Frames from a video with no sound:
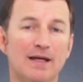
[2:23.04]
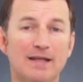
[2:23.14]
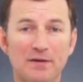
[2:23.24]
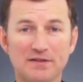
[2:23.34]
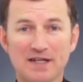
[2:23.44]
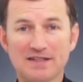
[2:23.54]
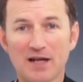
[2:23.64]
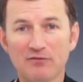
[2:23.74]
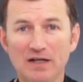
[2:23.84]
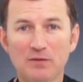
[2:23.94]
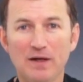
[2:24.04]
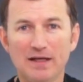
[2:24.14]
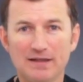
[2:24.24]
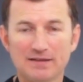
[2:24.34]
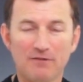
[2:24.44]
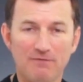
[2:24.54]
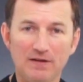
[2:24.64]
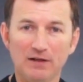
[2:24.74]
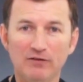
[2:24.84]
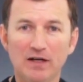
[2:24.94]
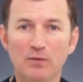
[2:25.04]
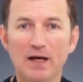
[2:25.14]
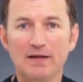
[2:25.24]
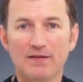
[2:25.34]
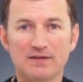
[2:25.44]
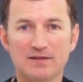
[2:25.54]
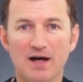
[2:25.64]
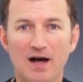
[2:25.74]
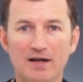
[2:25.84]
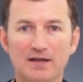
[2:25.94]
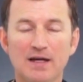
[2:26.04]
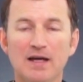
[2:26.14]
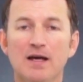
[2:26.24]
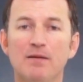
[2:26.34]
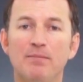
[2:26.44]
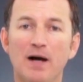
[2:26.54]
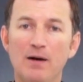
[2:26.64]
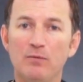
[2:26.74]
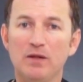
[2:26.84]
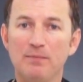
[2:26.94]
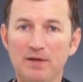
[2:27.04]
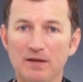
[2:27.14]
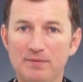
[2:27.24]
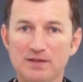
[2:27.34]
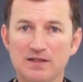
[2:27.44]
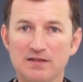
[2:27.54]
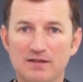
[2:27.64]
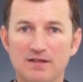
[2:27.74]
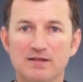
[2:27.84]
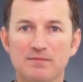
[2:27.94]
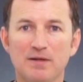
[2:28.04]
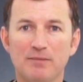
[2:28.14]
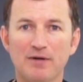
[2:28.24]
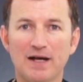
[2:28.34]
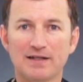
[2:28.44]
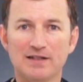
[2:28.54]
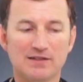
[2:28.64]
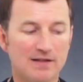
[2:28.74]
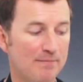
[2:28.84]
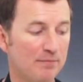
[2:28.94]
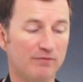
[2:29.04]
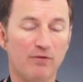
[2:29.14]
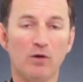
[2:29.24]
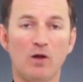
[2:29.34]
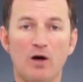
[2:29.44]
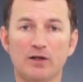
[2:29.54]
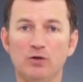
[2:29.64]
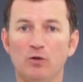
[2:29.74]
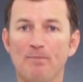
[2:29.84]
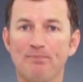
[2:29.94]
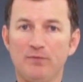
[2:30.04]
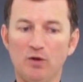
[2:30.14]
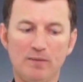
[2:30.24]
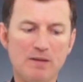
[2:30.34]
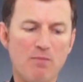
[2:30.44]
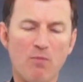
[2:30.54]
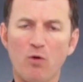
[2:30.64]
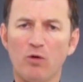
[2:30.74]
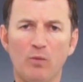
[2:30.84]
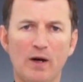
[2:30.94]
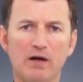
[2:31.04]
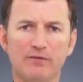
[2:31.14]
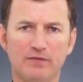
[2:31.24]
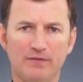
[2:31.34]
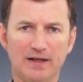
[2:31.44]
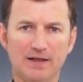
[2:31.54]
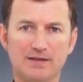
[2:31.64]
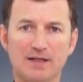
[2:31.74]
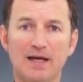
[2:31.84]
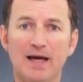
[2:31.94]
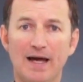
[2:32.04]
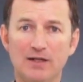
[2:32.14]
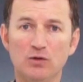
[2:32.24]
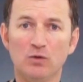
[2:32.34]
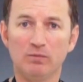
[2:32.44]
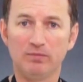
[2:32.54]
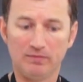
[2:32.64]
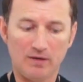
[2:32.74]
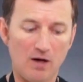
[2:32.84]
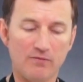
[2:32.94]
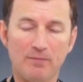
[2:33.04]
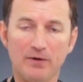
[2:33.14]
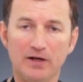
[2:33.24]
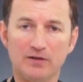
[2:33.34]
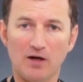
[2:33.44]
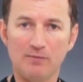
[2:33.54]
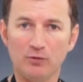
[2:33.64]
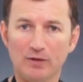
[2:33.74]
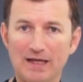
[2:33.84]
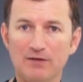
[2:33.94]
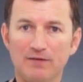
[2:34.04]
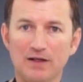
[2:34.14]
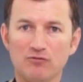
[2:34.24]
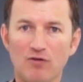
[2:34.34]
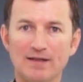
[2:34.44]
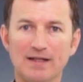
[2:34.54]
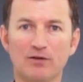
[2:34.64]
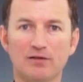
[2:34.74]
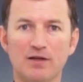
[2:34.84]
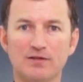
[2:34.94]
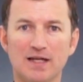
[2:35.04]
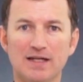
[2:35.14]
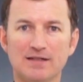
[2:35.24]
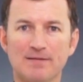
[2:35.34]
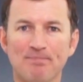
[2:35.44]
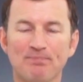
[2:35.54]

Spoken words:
Now it's going to sound really weird, it's going to feel really weird at the start, but with a bit of persistence, bit of practice, before long you'll be more aware of your fingers, and over a period of time you'll get your fingers right down onto those keys.